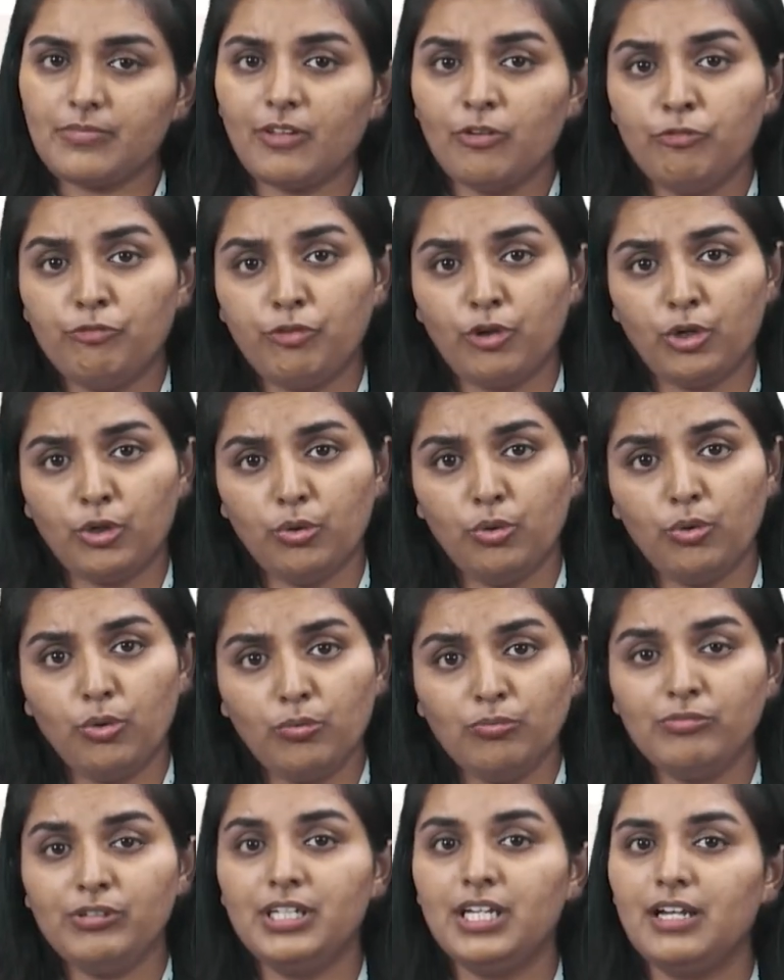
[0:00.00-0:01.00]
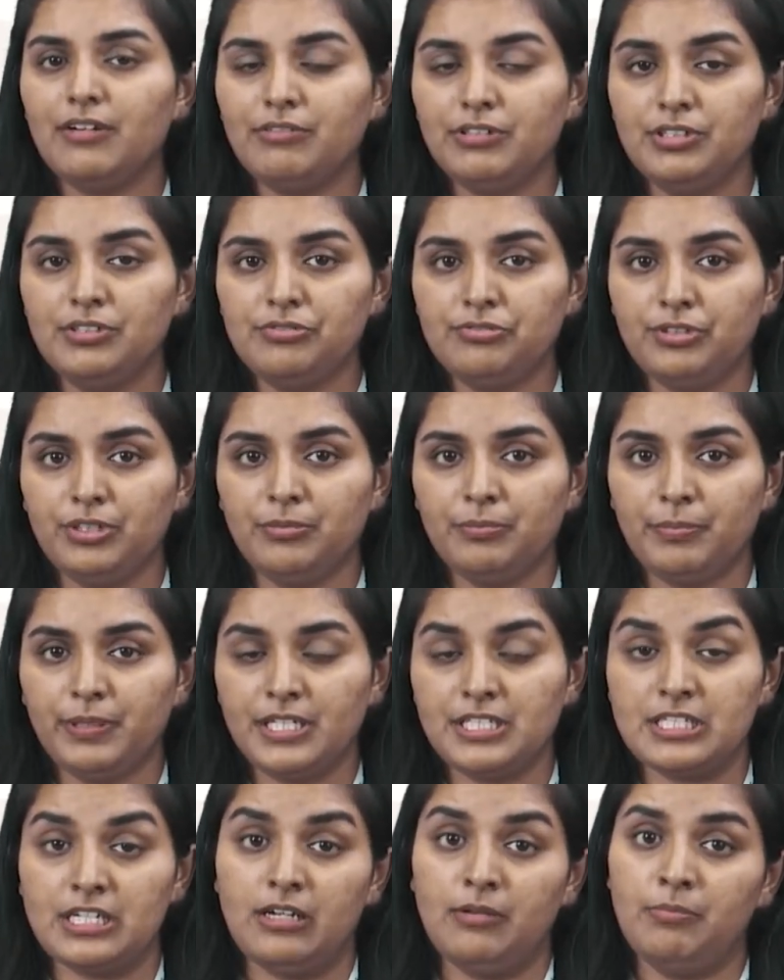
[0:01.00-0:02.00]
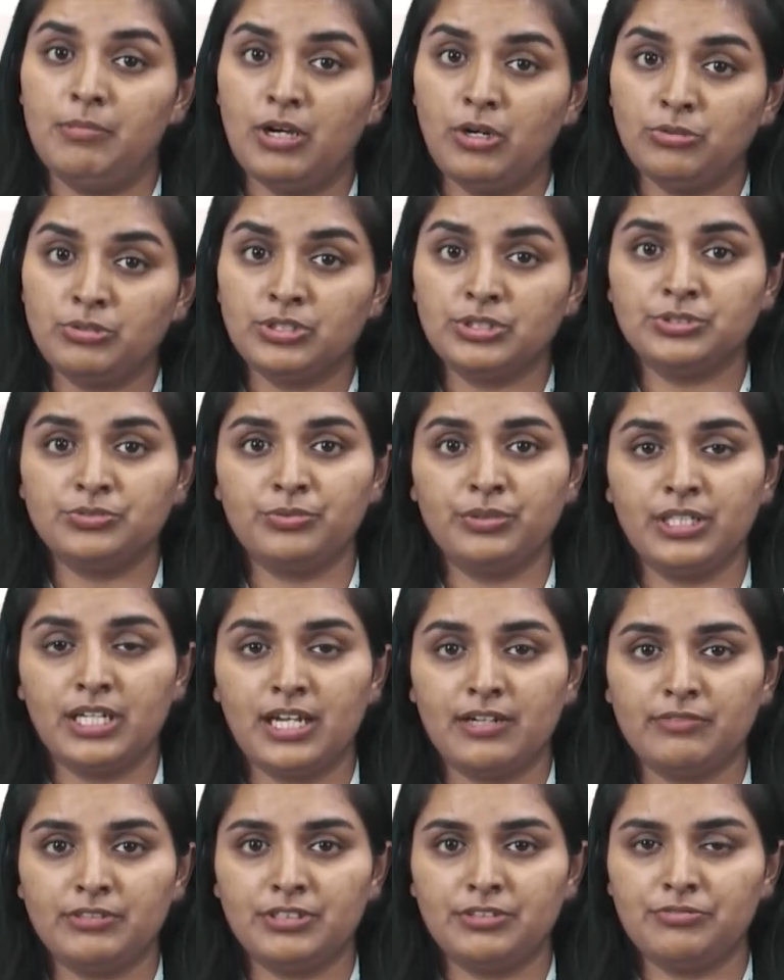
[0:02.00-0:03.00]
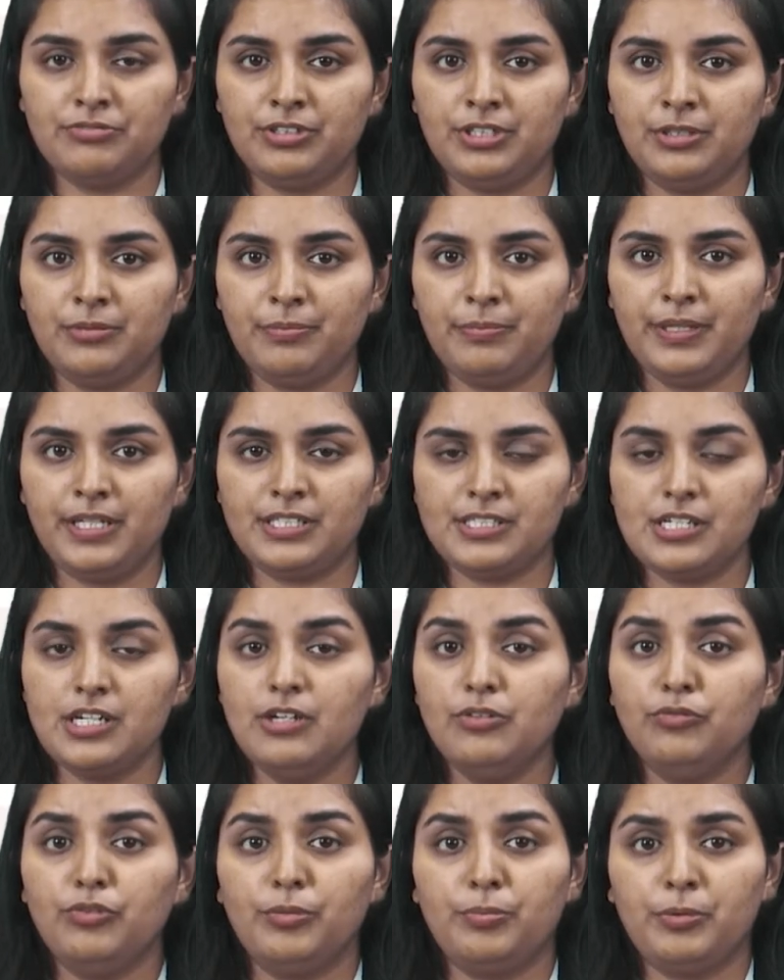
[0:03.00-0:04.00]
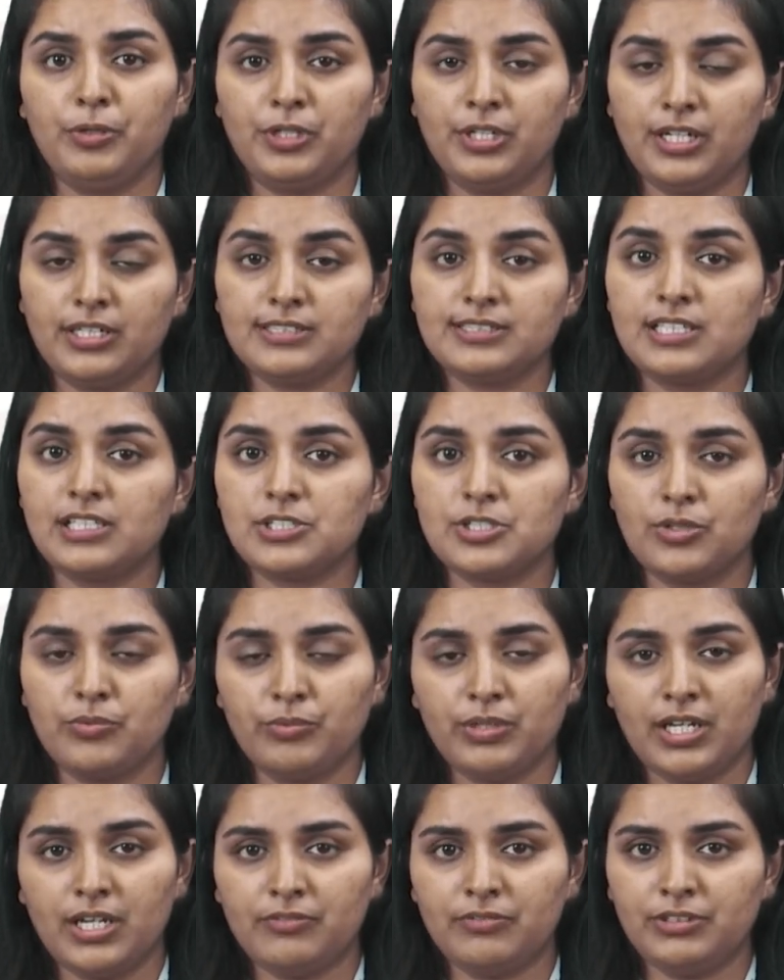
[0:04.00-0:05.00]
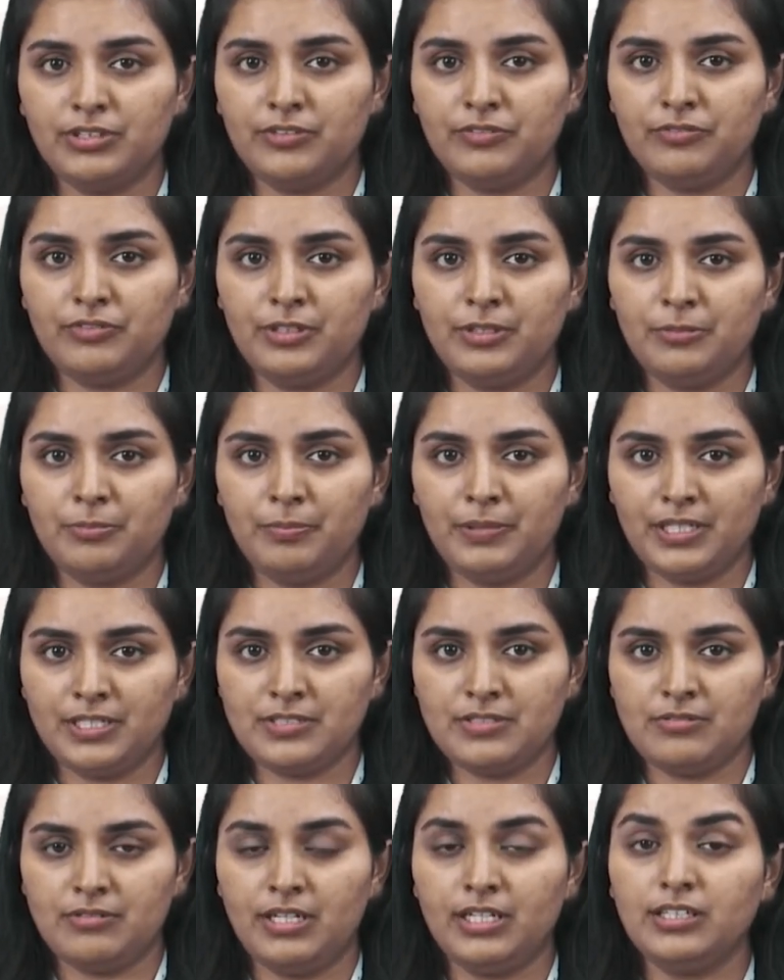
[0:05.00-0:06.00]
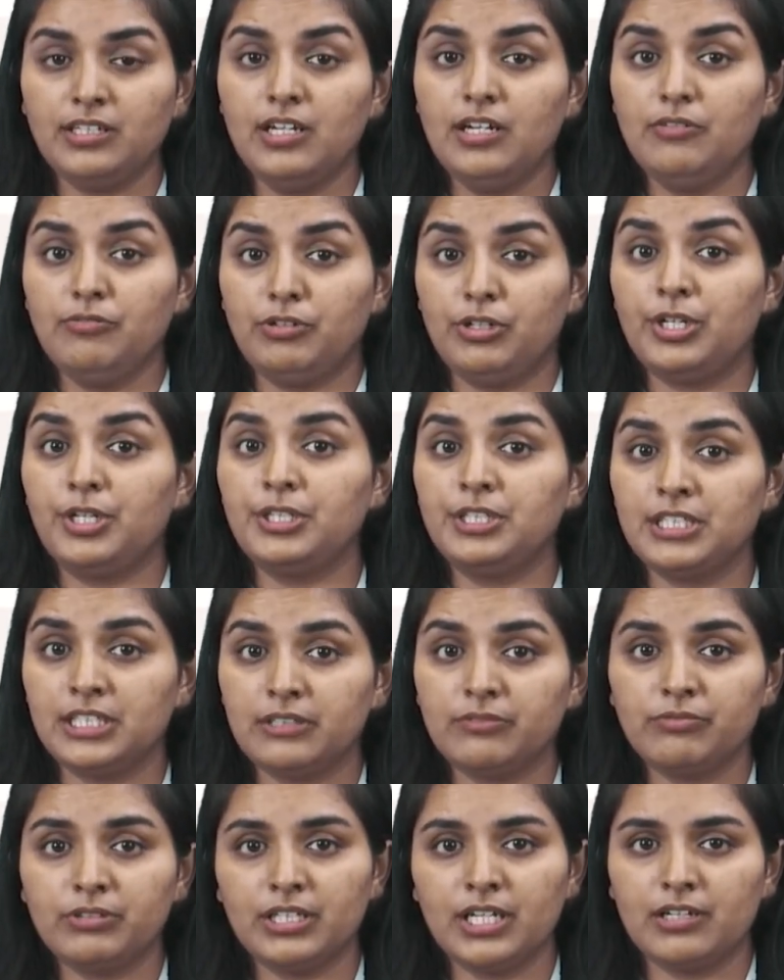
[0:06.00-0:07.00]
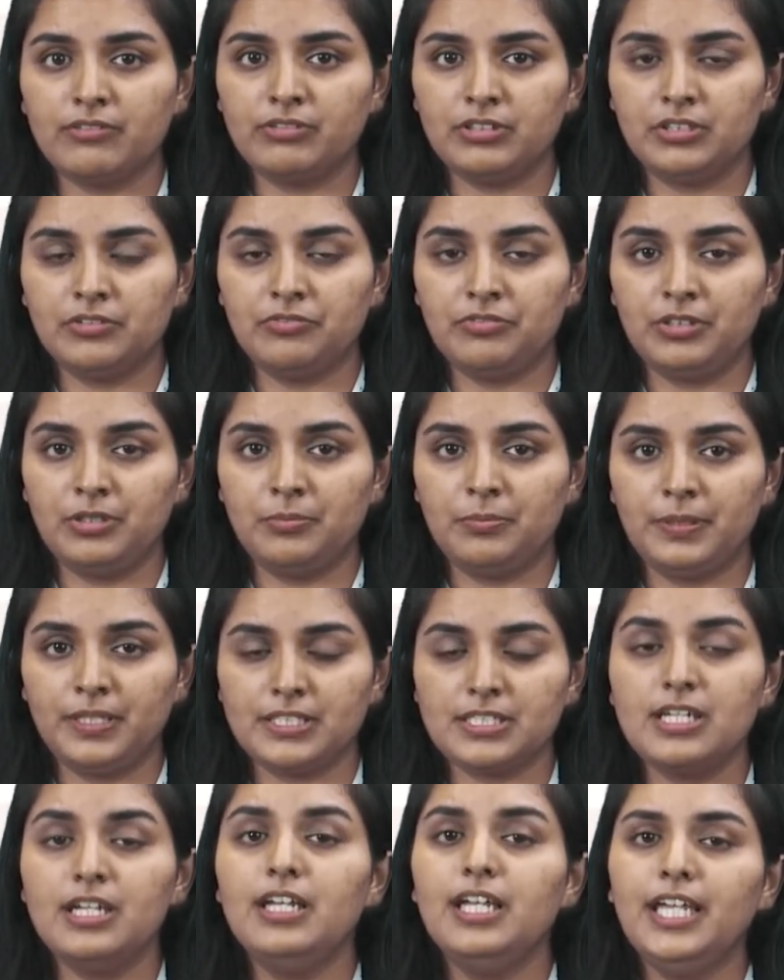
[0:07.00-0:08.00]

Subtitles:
For home, we have a different page. About us, we have a different page. For product section, we have a different page, right? For our team, we have a different page.